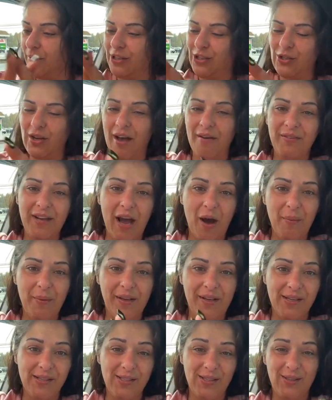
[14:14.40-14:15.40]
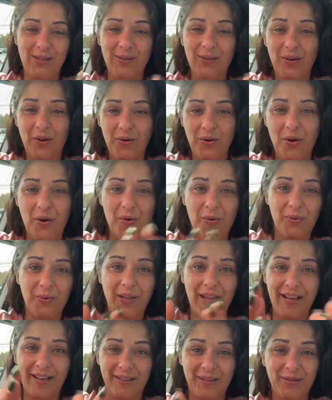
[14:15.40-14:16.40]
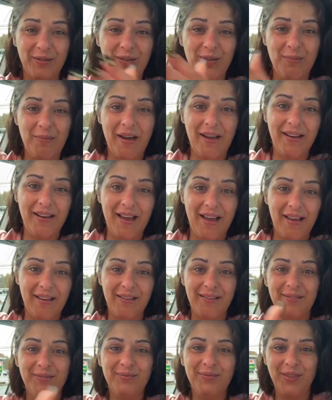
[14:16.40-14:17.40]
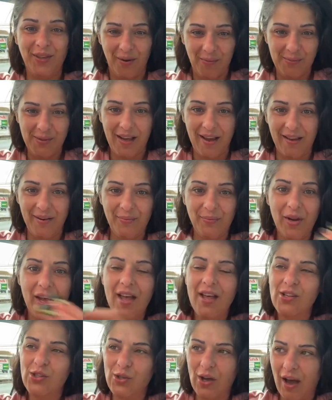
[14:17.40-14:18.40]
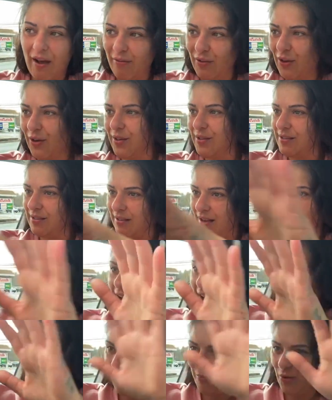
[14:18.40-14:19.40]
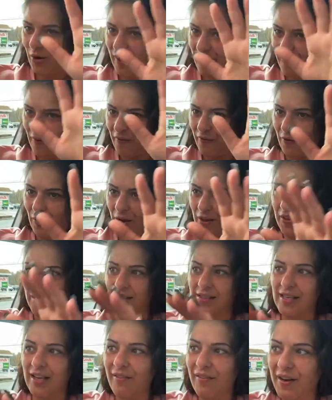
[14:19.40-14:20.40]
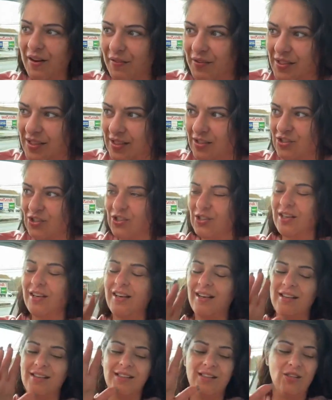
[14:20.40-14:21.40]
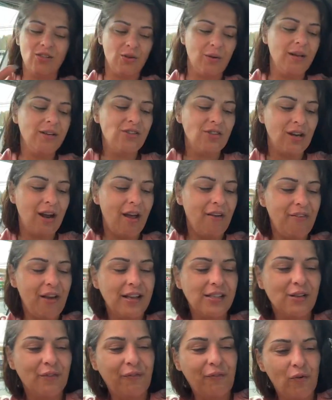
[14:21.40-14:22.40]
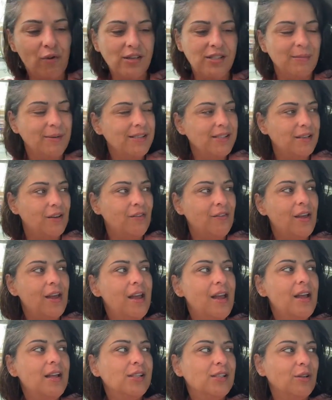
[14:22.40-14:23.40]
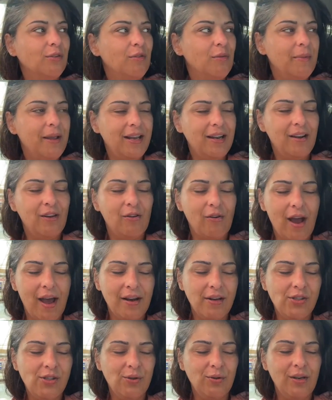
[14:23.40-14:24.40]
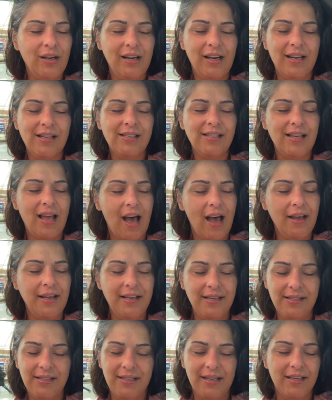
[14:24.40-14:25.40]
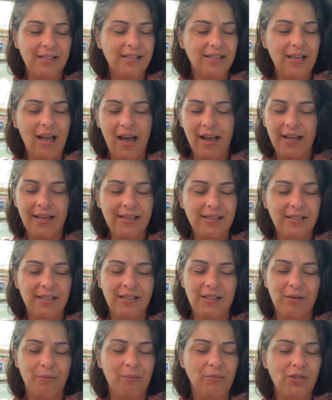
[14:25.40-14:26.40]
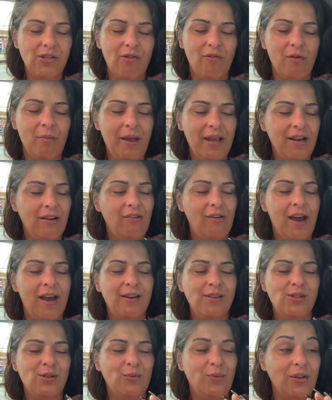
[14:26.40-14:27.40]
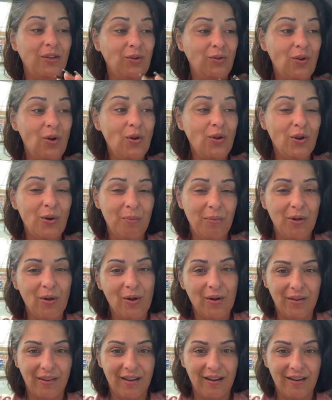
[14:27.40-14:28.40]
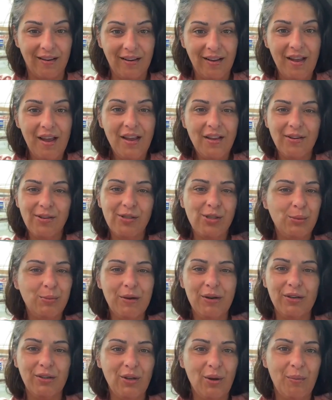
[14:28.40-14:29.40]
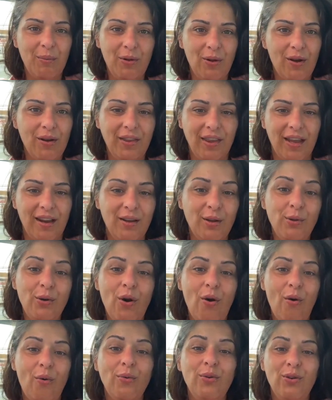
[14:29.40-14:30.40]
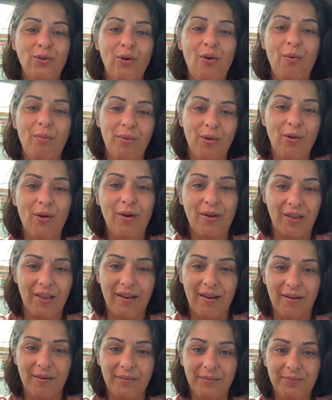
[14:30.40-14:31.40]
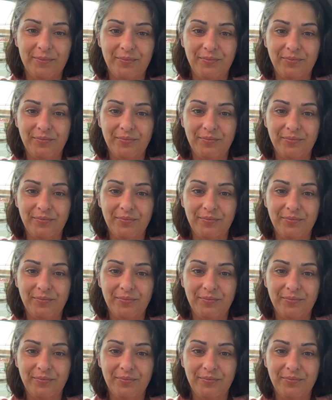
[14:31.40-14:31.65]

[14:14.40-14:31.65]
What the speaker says: what you have now, because you don't know, like you might not. You know what I'm saying? So I've learned, okay, I'm grateful for all this. Even if it's the shittiest situation, I've had to force myself to remain in gratitude, and it's not easy. It's not easy to remain in gratitude when you know you don't belong there. Your spirit don't belong there. You know you don't belong there.